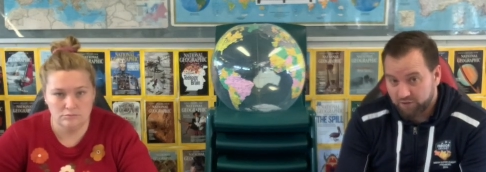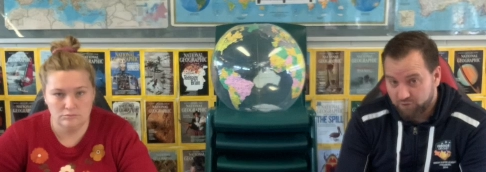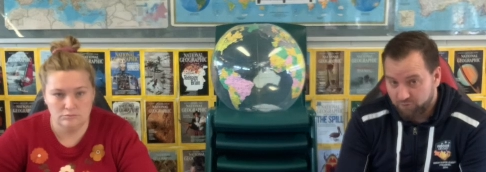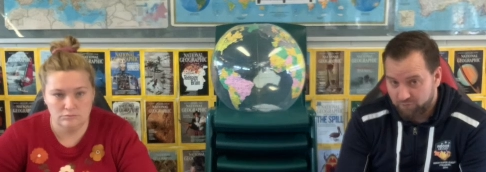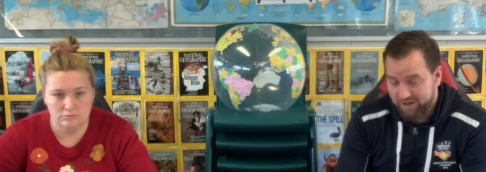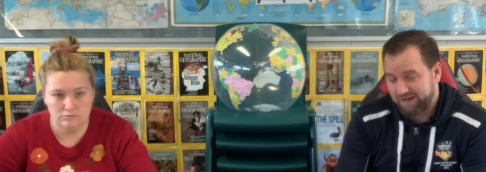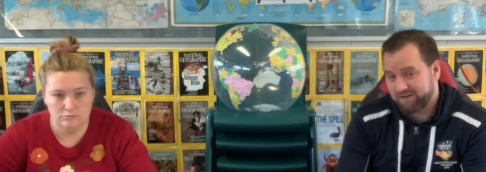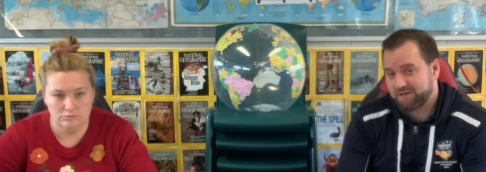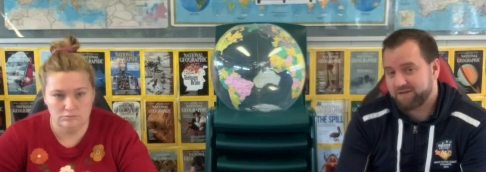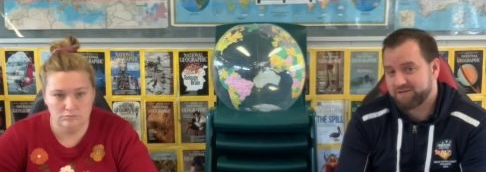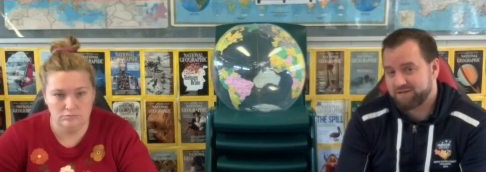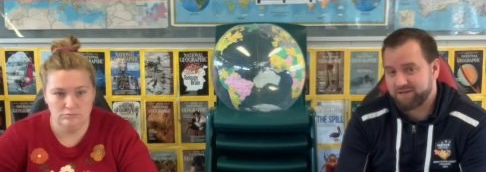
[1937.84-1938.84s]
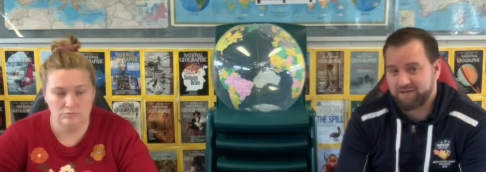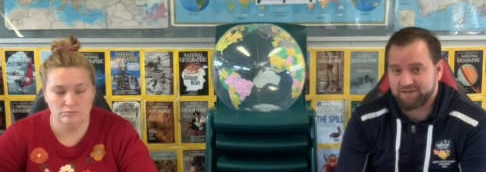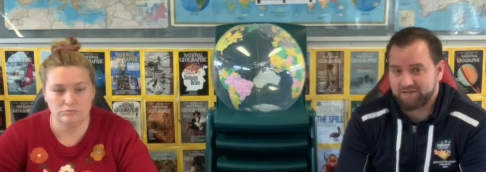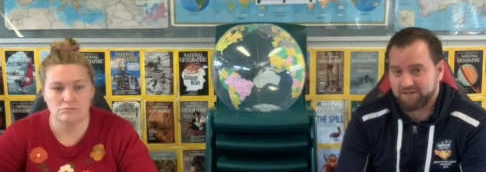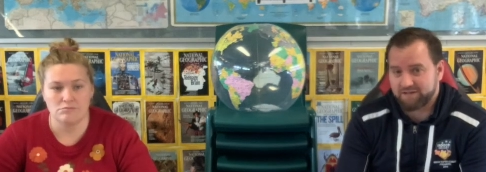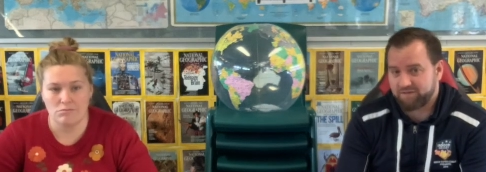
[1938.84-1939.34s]
Speaker 1: correct
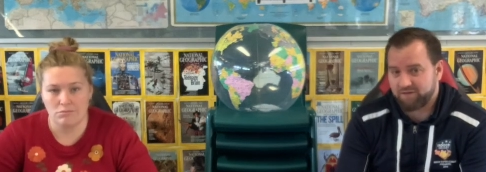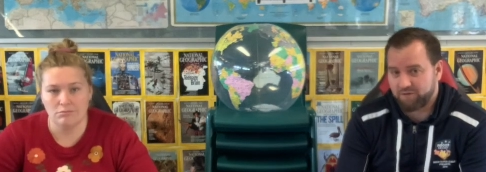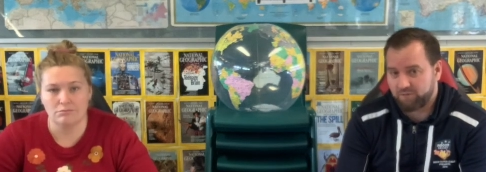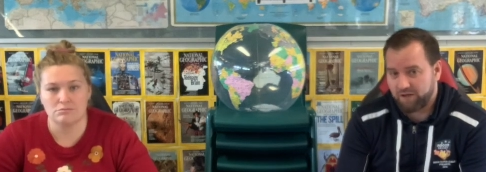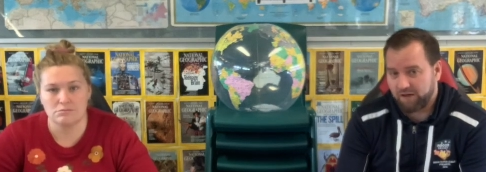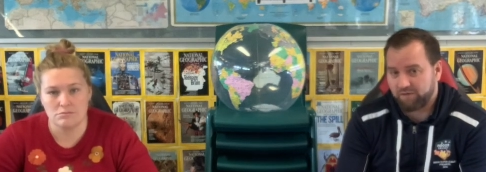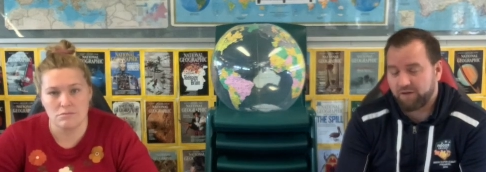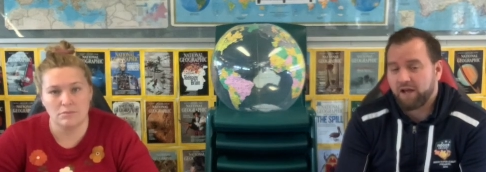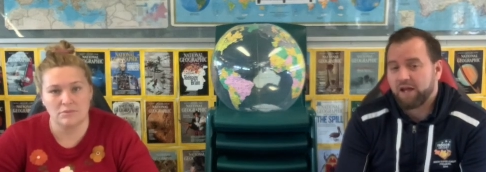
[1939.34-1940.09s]
statistics for the reef.